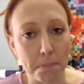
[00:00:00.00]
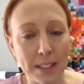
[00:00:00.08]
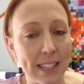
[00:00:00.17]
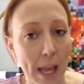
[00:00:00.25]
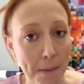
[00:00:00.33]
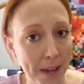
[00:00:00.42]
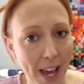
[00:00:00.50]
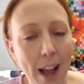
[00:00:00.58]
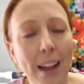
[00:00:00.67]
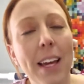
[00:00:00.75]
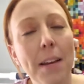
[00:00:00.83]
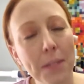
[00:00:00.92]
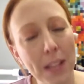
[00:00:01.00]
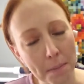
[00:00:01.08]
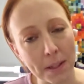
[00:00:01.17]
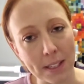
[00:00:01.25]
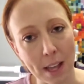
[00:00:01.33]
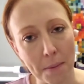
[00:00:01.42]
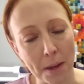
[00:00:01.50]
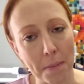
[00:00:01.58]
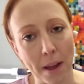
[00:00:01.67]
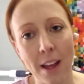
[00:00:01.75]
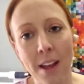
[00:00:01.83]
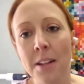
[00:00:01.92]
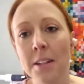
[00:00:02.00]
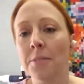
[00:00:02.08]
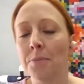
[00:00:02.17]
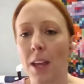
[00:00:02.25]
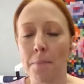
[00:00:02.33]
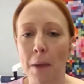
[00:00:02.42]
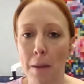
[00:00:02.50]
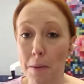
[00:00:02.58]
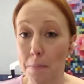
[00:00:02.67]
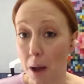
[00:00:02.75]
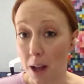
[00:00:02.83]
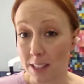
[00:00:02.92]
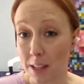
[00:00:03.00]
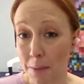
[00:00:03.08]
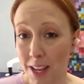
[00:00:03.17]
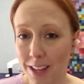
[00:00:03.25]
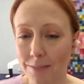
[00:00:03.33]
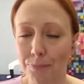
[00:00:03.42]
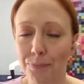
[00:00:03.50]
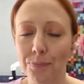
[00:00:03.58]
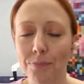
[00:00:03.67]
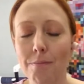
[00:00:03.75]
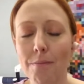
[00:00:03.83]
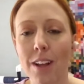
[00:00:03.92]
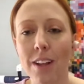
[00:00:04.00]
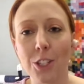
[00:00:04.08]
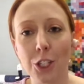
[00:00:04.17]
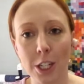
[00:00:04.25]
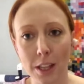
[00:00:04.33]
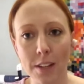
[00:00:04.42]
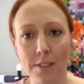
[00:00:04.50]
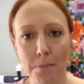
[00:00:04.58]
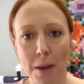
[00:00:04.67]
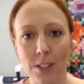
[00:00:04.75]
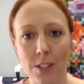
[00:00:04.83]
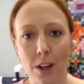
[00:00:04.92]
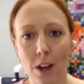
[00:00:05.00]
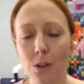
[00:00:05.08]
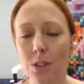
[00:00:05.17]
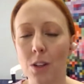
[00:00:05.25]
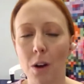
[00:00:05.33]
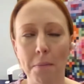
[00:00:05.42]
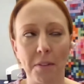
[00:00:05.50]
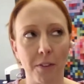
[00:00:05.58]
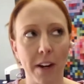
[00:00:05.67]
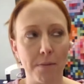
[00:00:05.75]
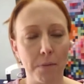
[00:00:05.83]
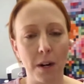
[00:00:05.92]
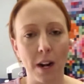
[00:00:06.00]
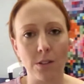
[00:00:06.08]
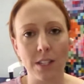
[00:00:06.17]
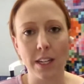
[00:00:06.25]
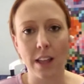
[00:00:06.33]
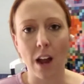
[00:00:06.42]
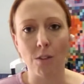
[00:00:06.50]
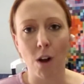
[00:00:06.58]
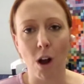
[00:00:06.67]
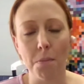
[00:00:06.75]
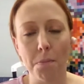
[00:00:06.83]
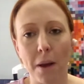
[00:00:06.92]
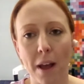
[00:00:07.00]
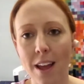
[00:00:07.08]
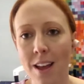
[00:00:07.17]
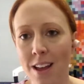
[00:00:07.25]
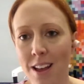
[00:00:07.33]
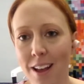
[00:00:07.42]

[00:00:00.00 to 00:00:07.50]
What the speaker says: Bassemi. I keep saying Bassemi, but it might be Bassemi. She lives in Mexico, so I'm afraid of pronouncing that wrong, but